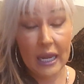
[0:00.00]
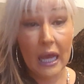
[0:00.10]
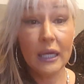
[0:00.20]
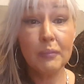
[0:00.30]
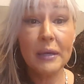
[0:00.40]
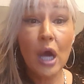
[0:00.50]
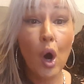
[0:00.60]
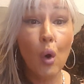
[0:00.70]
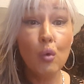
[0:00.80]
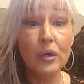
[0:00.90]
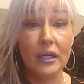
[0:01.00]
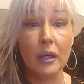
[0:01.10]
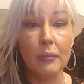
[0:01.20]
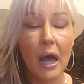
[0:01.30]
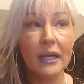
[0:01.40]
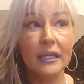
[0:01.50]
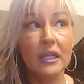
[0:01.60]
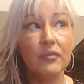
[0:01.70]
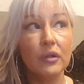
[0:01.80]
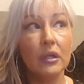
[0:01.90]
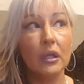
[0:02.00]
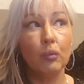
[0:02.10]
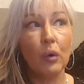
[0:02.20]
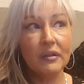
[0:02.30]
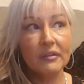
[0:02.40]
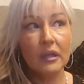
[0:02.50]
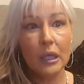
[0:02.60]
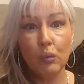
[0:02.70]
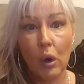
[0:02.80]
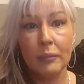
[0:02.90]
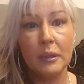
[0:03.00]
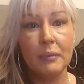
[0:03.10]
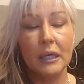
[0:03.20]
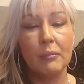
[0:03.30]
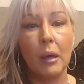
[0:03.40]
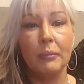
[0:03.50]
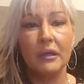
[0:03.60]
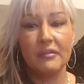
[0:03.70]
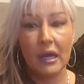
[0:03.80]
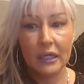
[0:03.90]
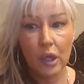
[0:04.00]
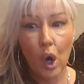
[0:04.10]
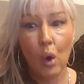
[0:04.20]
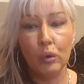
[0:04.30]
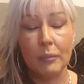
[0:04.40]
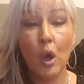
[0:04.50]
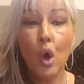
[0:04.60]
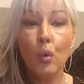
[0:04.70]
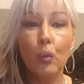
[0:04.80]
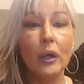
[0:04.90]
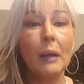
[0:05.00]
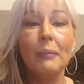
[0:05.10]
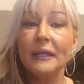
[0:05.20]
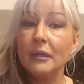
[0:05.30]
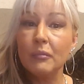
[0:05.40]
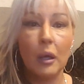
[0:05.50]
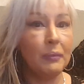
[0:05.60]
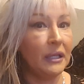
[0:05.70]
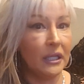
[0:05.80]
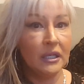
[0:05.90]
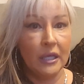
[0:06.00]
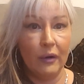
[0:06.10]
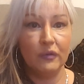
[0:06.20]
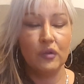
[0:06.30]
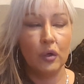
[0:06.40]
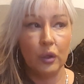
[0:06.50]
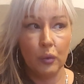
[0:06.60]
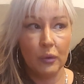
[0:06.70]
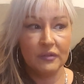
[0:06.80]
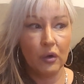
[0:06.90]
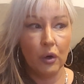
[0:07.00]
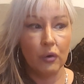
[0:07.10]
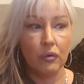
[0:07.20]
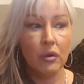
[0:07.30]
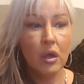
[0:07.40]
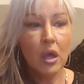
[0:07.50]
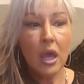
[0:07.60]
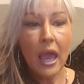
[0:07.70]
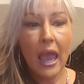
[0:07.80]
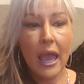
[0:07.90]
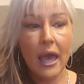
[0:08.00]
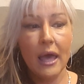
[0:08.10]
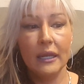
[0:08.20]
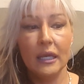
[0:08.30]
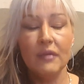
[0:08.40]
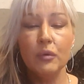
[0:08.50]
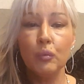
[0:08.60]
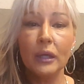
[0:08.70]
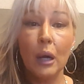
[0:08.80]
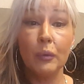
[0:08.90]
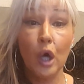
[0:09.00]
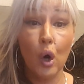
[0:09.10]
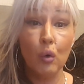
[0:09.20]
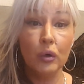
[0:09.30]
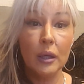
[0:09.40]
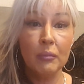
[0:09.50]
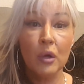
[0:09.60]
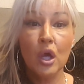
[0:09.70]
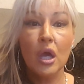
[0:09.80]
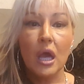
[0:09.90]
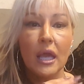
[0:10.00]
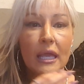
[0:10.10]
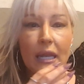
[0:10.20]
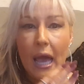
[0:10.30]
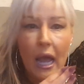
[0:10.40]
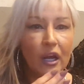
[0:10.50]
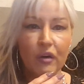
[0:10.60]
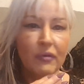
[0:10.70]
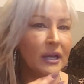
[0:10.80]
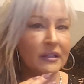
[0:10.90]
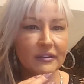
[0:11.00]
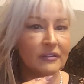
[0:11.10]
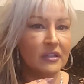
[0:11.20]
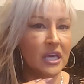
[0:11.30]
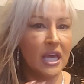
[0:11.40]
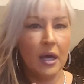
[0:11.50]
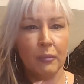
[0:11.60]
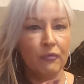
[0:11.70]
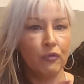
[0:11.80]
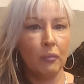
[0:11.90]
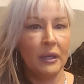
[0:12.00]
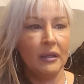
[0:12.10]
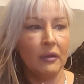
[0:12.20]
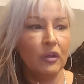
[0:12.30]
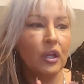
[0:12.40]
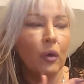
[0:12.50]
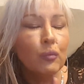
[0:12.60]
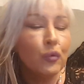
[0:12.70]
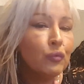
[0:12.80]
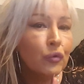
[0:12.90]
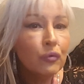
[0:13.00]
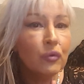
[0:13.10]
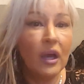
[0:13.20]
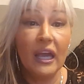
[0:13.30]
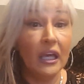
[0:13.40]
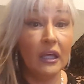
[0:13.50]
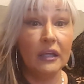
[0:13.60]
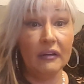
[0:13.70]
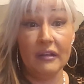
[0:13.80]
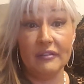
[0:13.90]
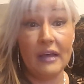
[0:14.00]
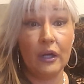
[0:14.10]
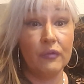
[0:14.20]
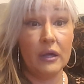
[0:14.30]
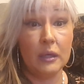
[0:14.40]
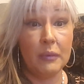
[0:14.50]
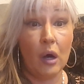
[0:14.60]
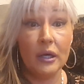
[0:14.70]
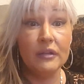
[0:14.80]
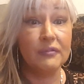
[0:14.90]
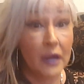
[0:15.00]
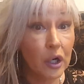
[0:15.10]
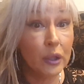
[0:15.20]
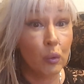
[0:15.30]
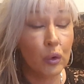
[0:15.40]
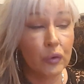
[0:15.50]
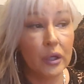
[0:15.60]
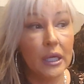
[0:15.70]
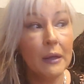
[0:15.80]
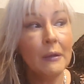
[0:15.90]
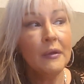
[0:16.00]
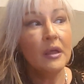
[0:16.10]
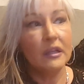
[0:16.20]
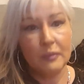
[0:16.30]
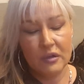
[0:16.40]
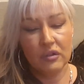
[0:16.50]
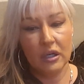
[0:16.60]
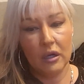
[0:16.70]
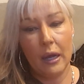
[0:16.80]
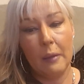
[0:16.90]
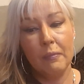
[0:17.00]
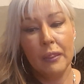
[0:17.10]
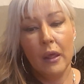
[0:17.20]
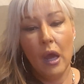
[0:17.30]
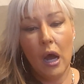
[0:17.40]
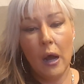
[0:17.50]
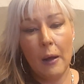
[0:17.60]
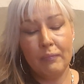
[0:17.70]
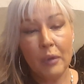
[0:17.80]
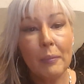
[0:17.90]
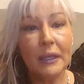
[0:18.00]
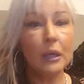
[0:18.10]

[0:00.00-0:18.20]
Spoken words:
I could be holding him. I could even, it wasn't, he wanted me to pick him up because I could hold him. When I picked him up, he didn't yell, so I knew it wasn't hurting. And even when I would hold him, it aggravates him for me to, you know, it's aggravating him now. He's very ornery, especially at night. But